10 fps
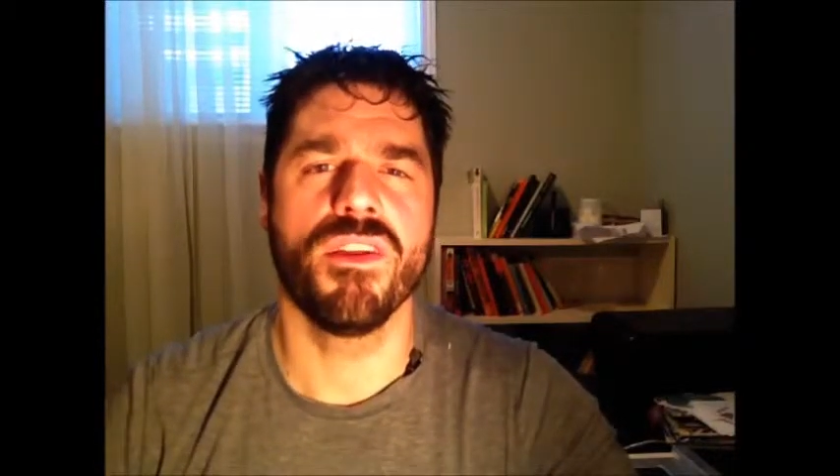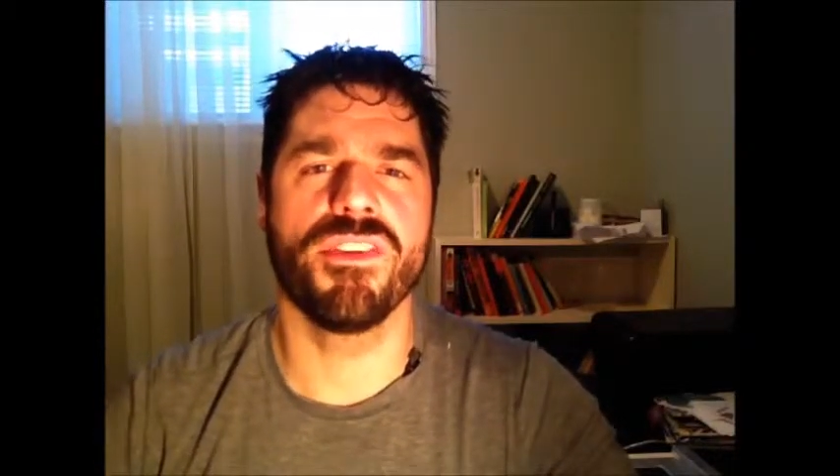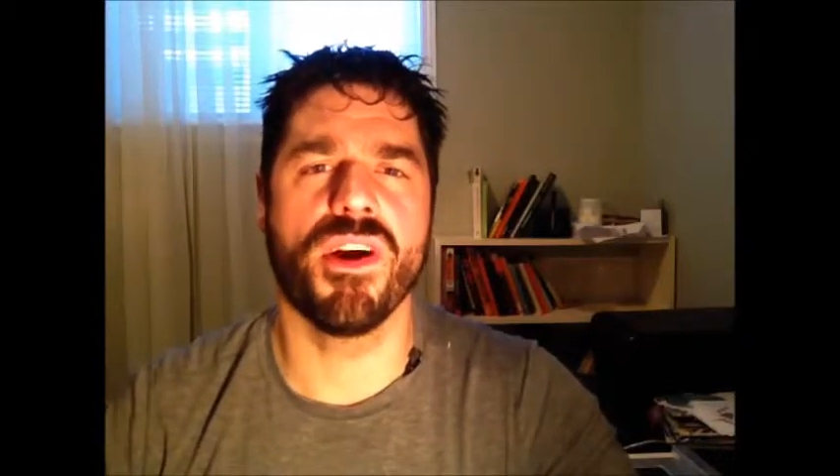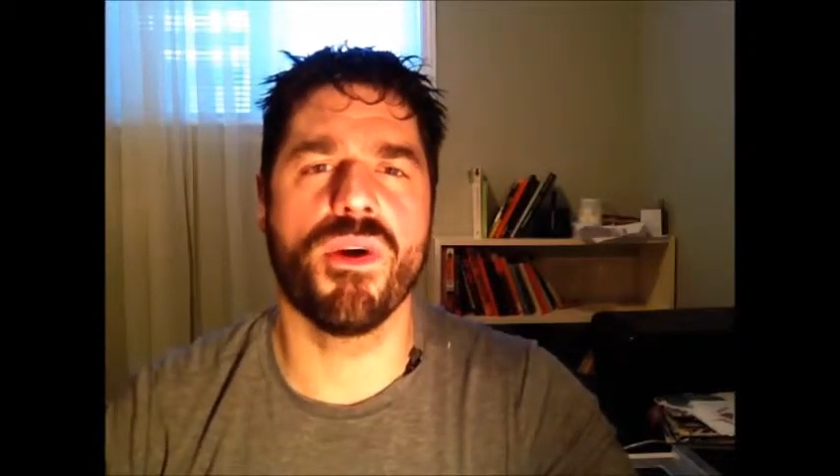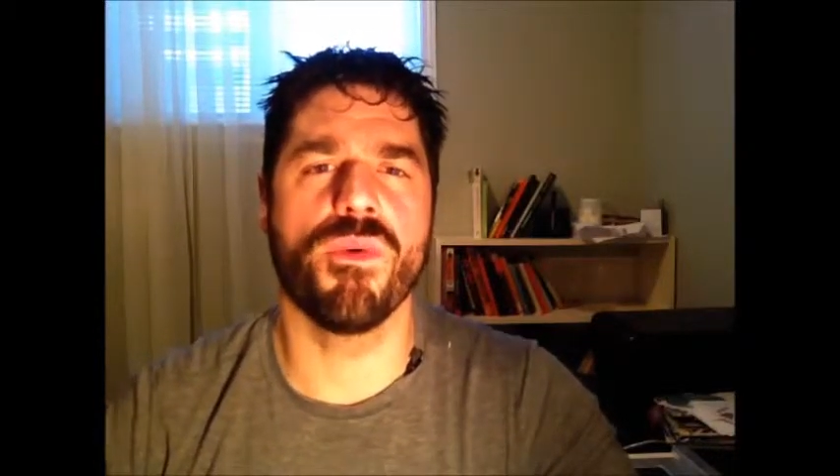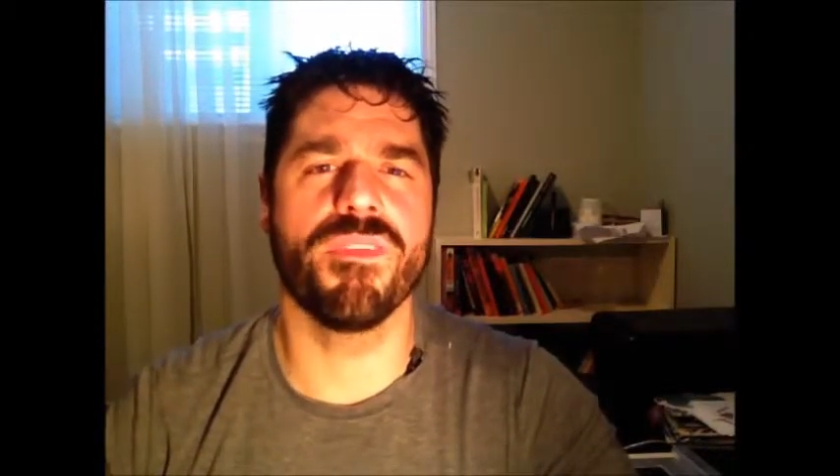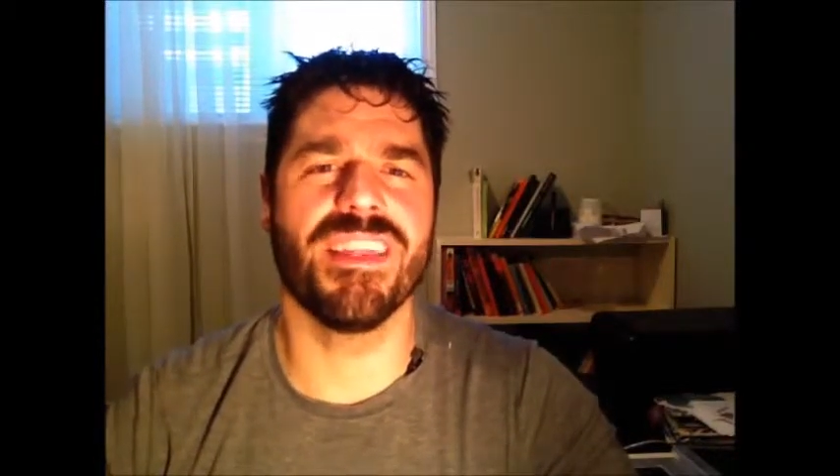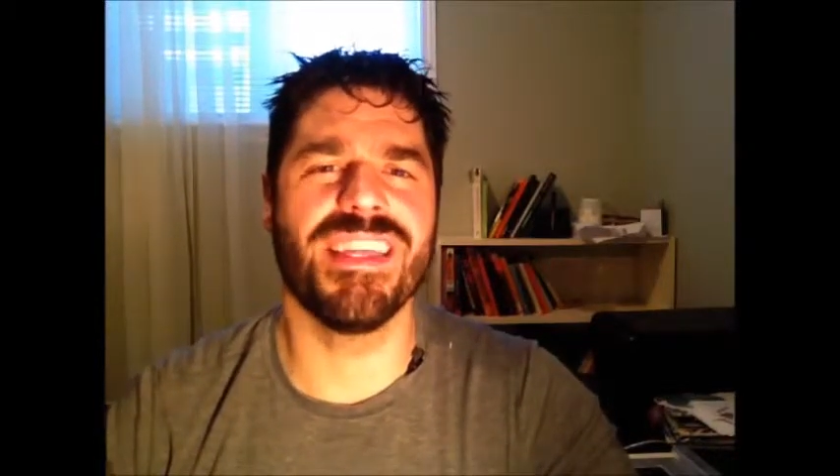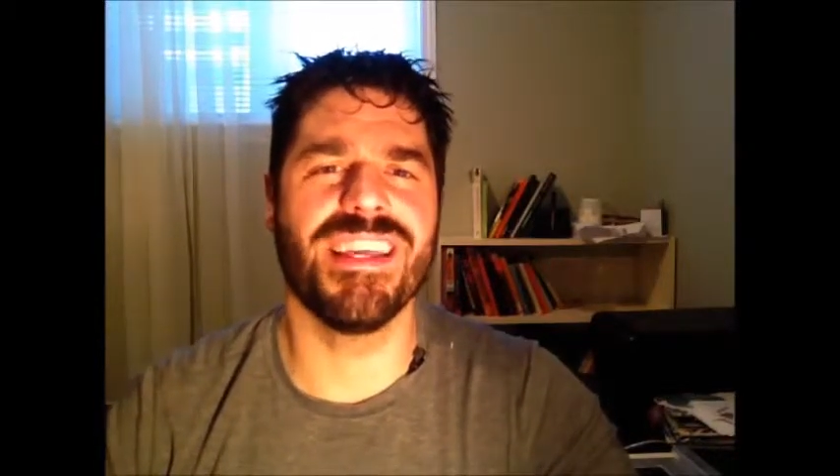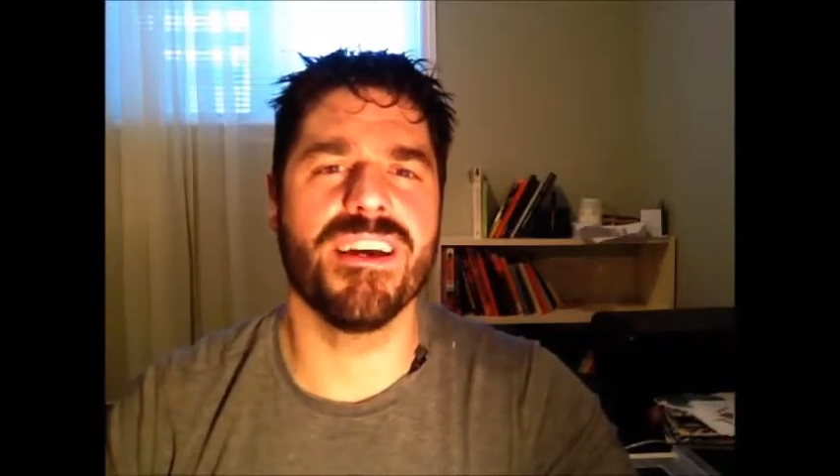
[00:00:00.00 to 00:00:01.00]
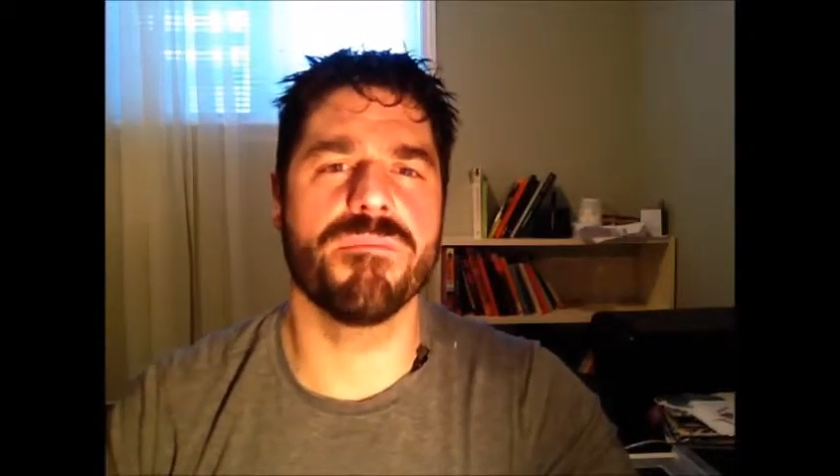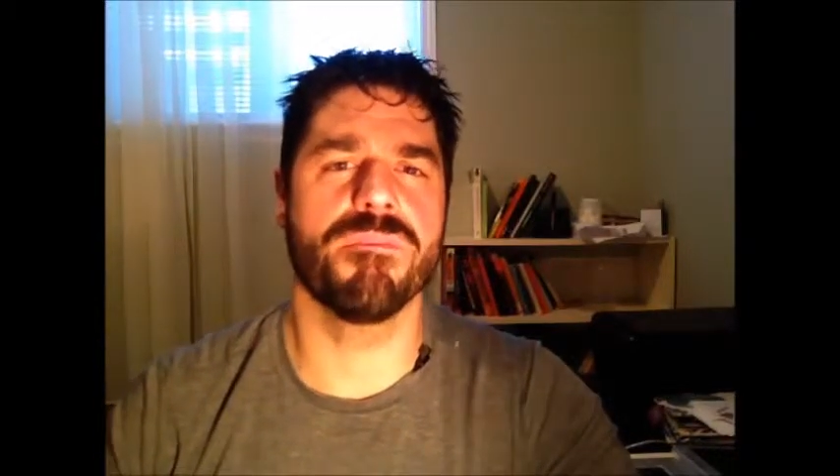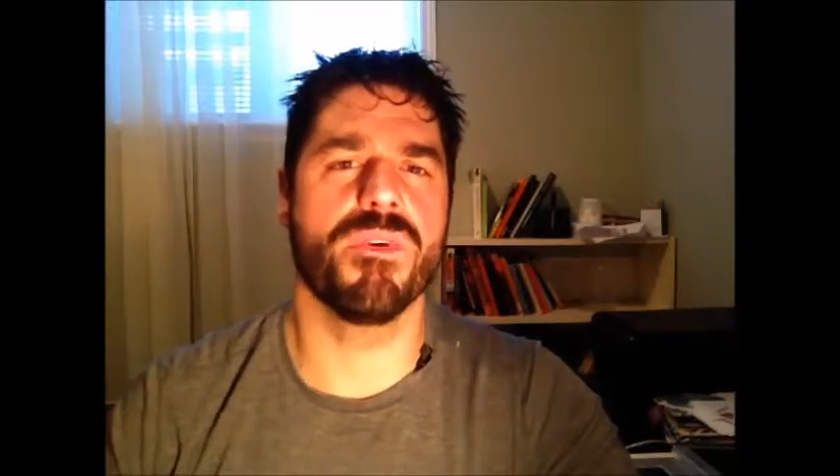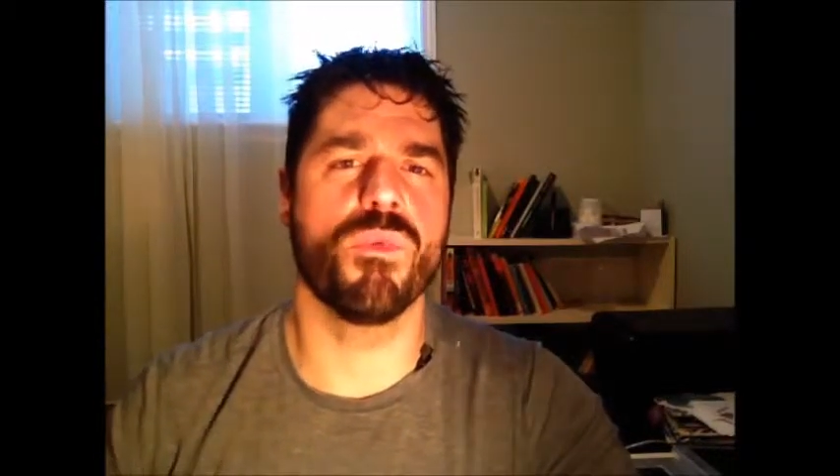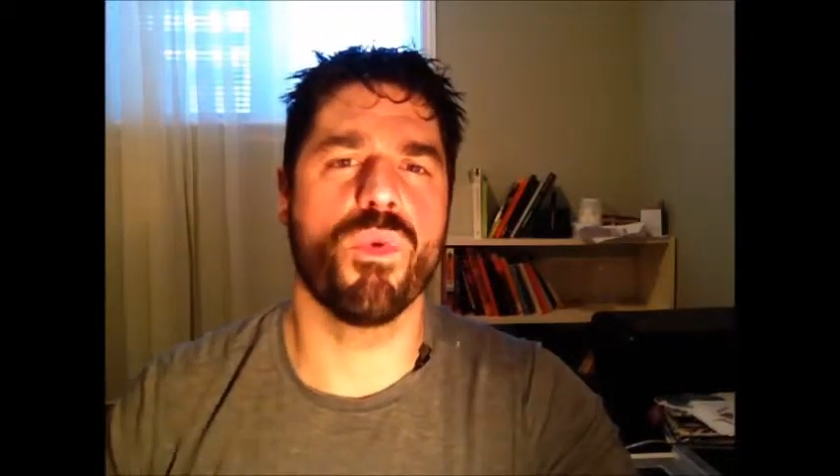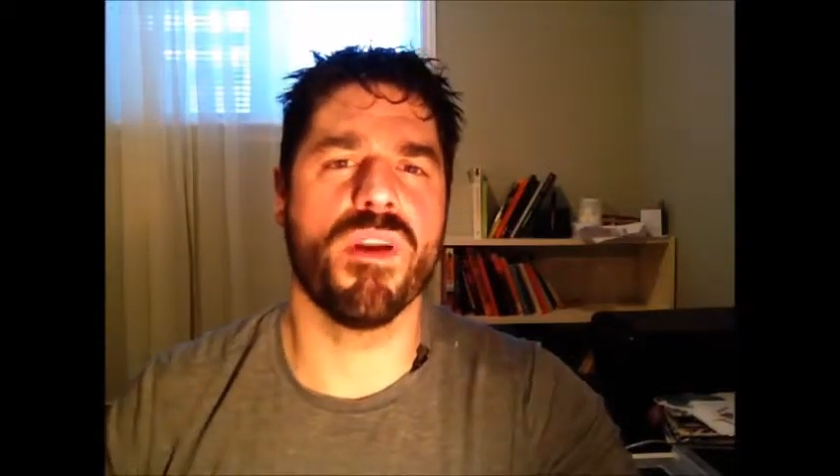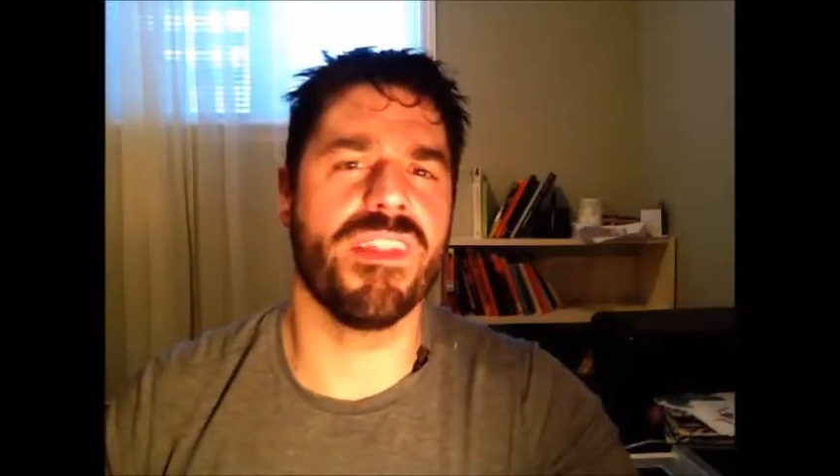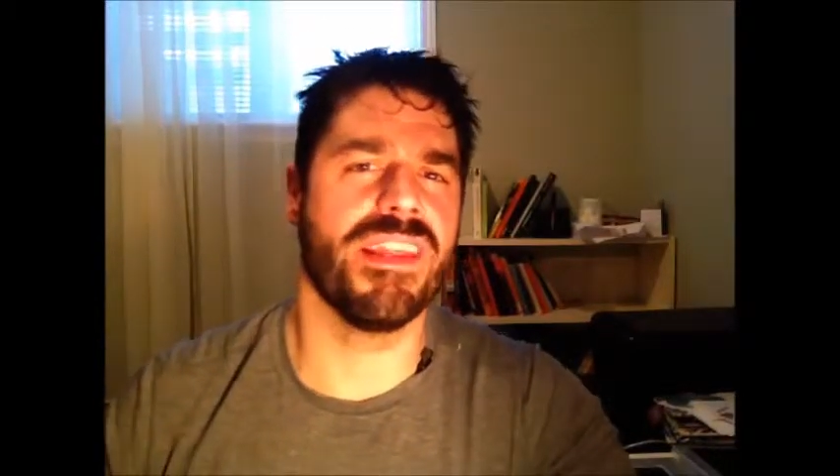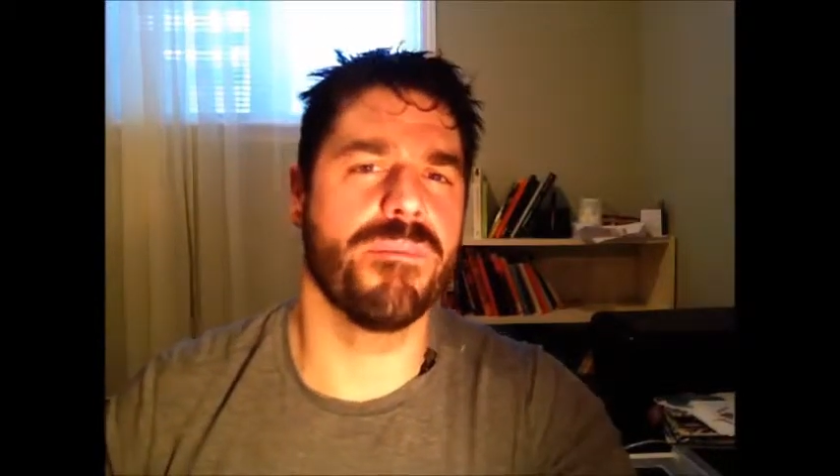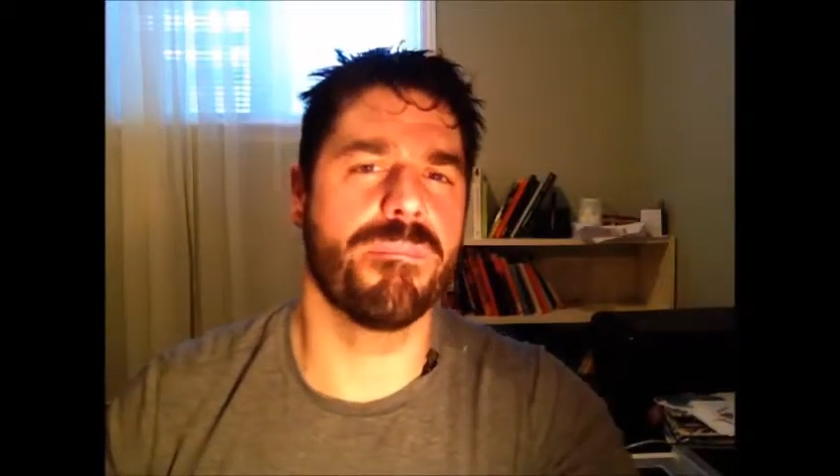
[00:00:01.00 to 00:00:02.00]
So the um, one of
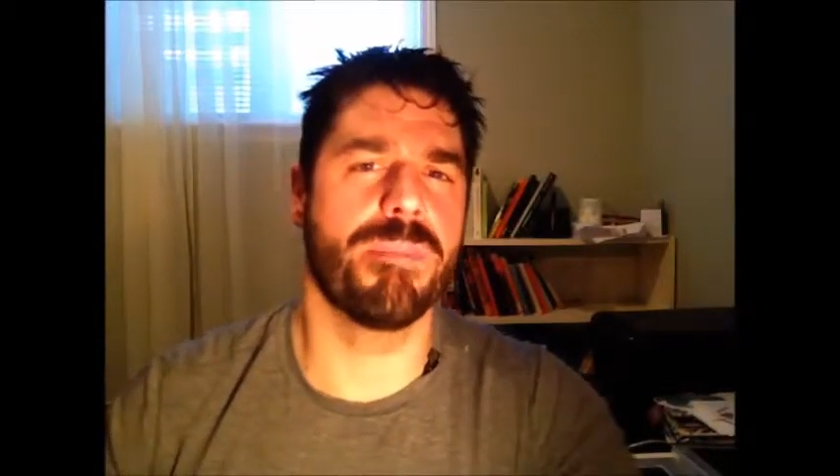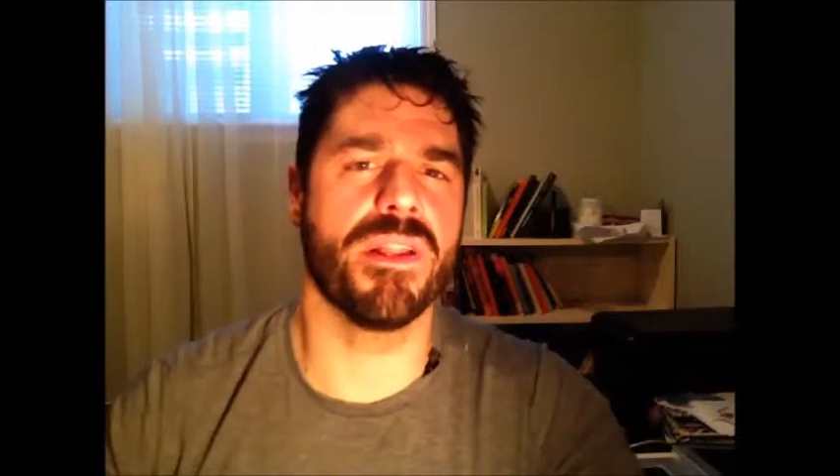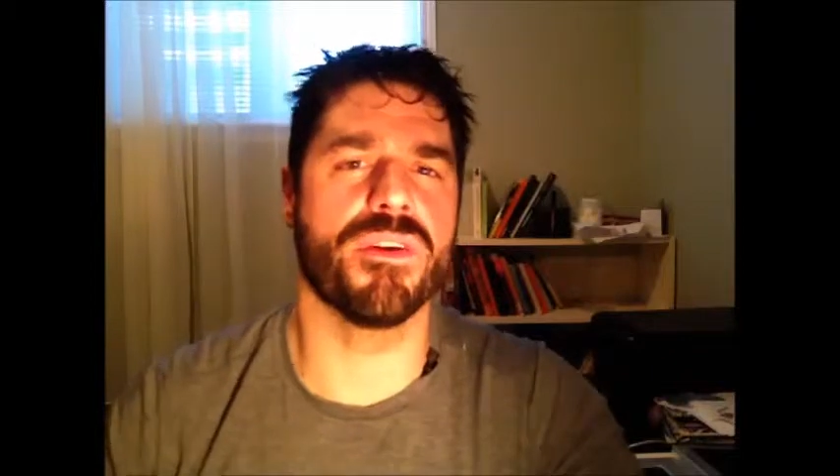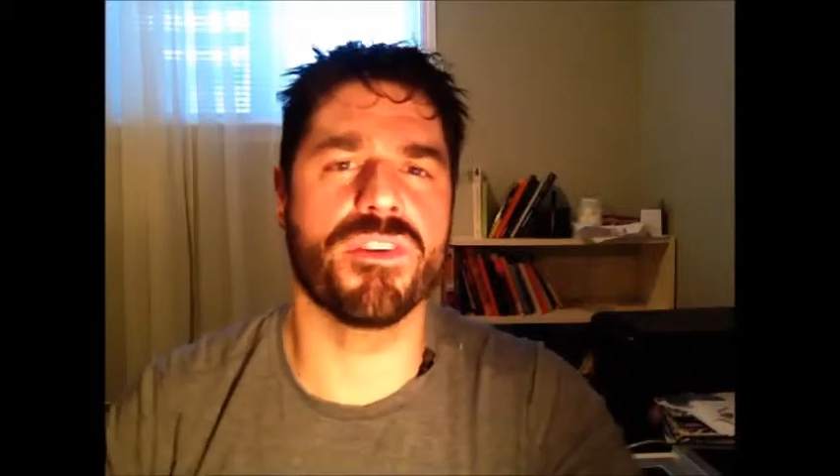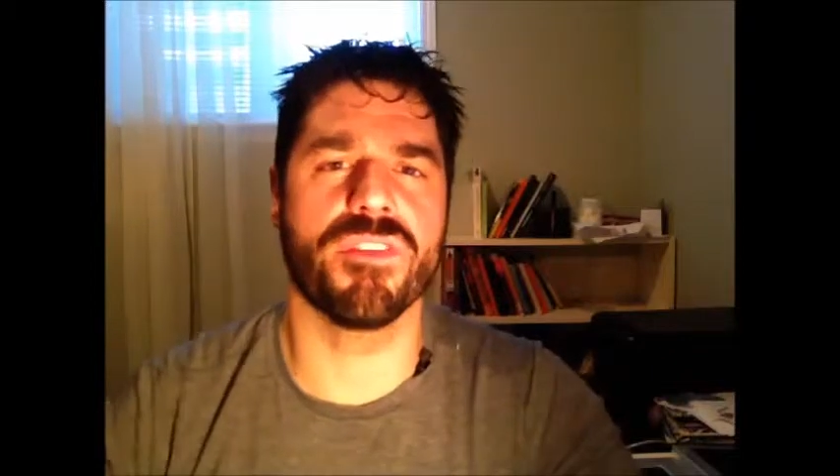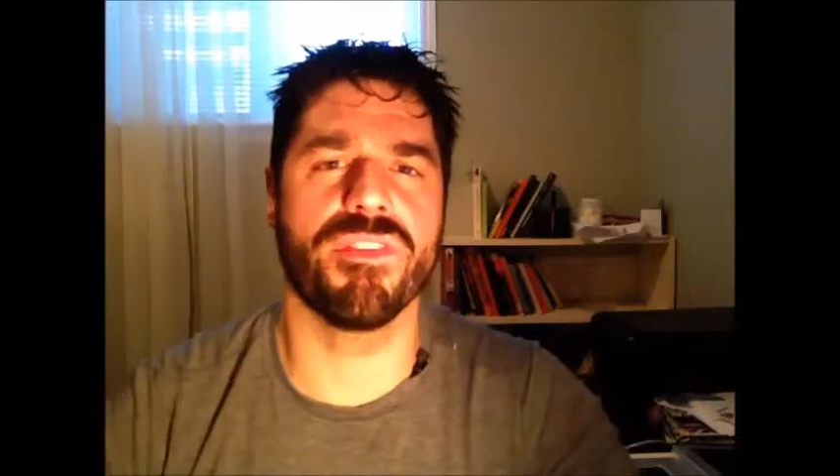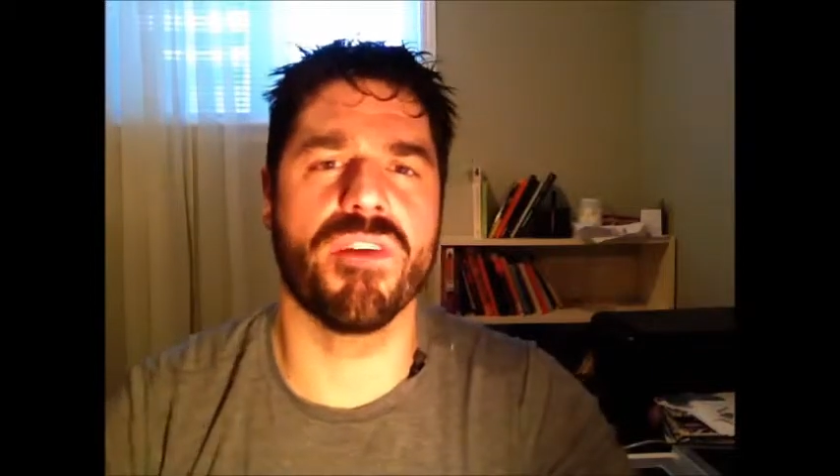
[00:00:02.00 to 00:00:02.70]
the pillars of,